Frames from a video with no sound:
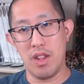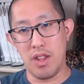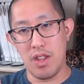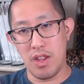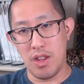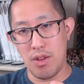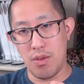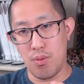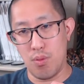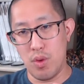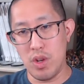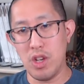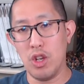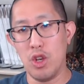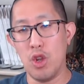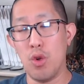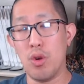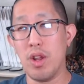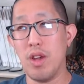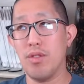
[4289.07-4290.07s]
what
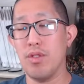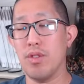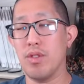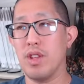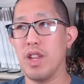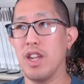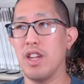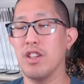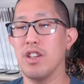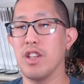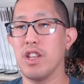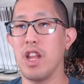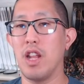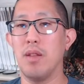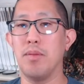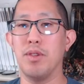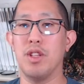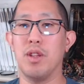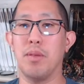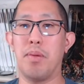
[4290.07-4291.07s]
loadout you take on the
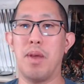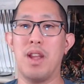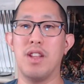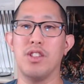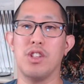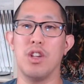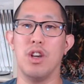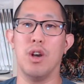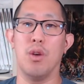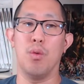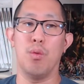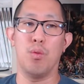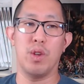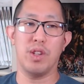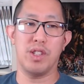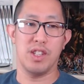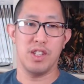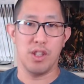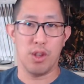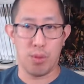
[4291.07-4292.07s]
Telemon depends on
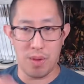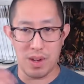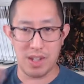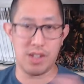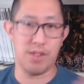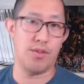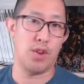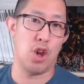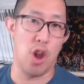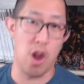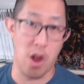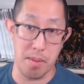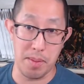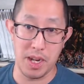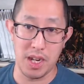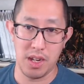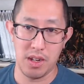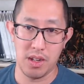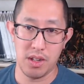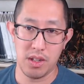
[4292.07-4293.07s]
what's in the rest of your
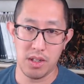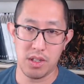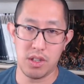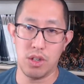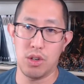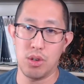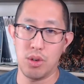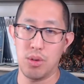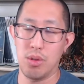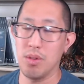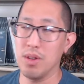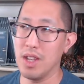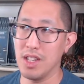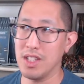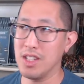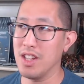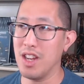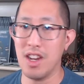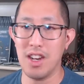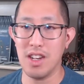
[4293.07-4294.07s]
army. So
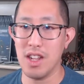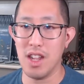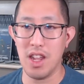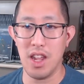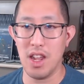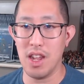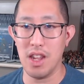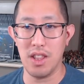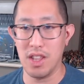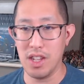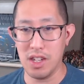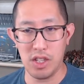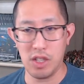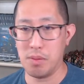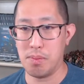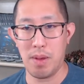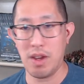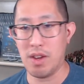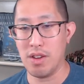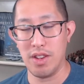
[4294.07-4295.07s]
it's not this is
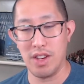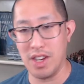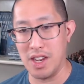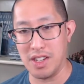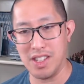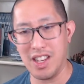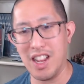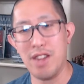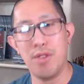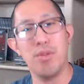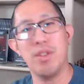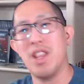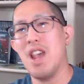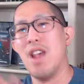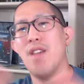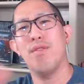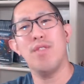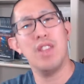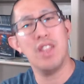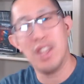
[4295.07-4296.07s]
better than this. Like with
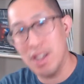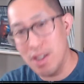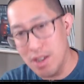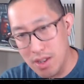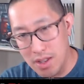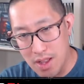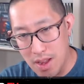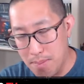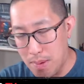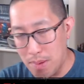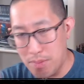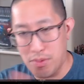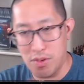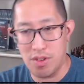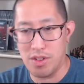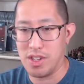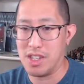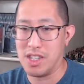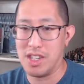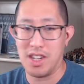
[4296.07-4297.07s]
everything that people
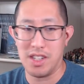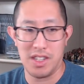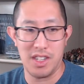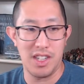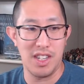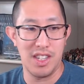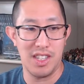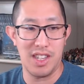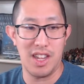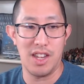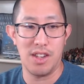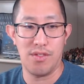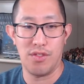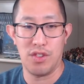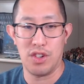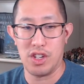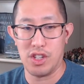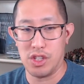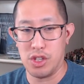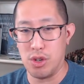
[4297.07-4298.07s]
are discussing these days
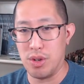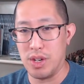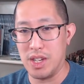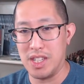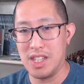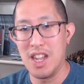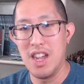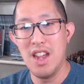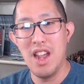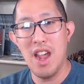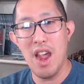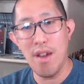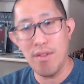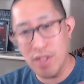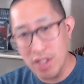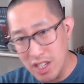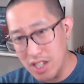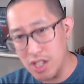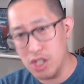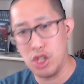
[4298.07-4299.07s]
for Custodes,
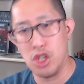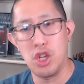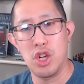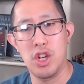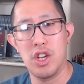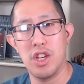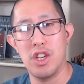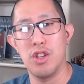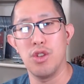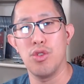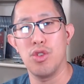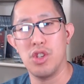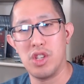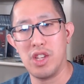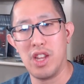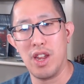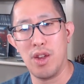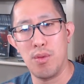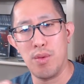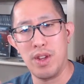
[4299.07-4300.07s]
everything is good. You just
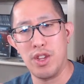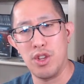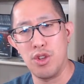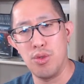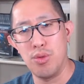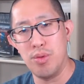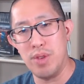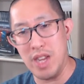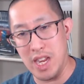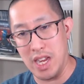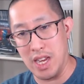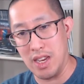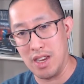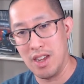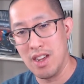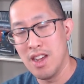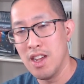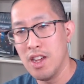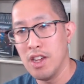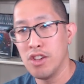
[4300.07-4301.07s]
take what you need.
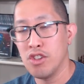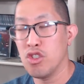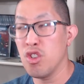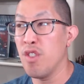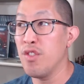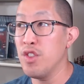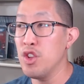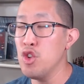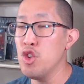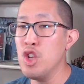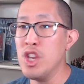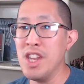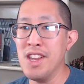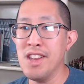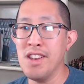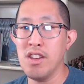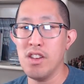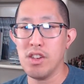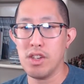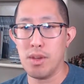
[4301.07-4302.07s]
So if you
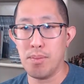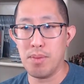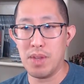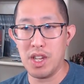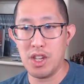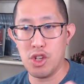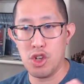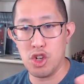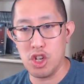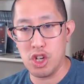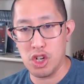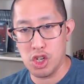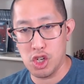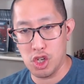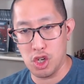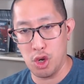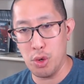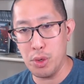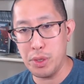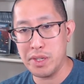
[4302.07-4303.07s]
need something to just
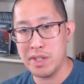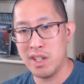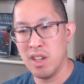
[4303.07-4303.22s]
shoot,